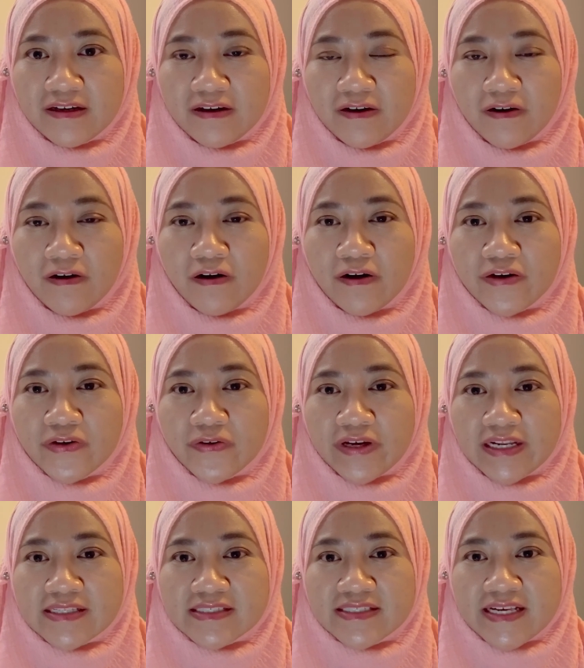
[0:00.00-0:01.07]
or you
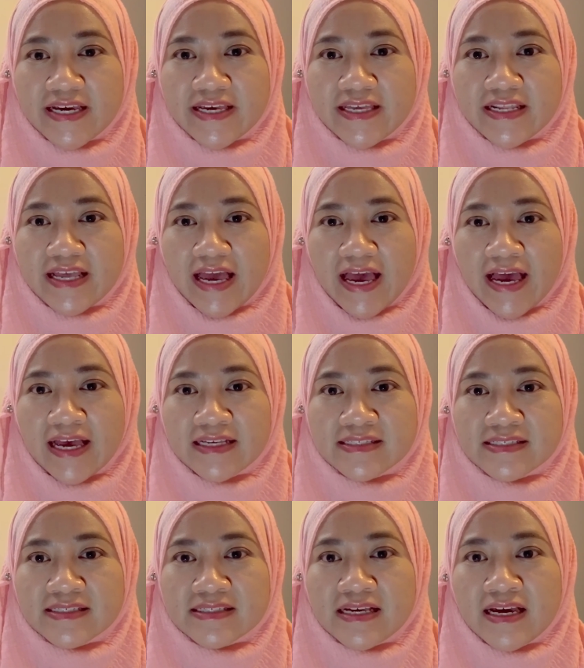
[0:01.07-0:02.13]
can say it
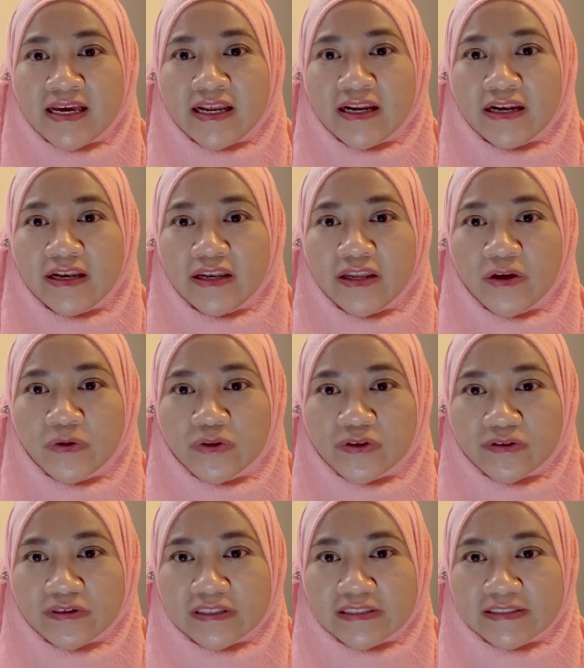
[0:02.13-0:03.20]
as
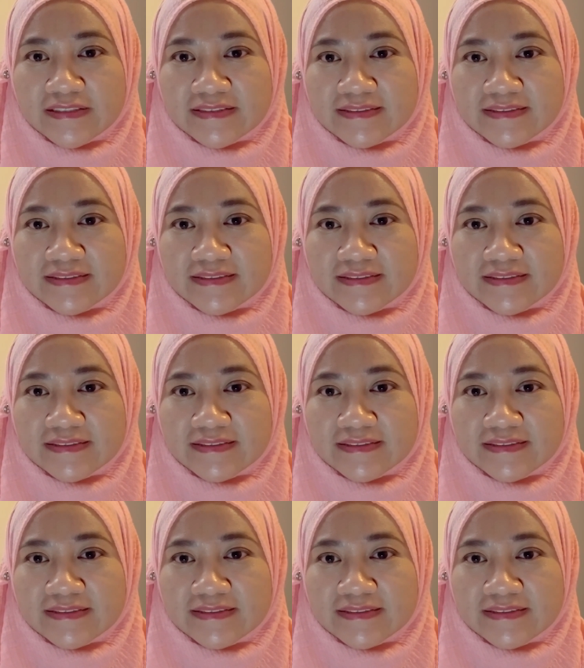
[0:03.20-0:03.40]
neutral.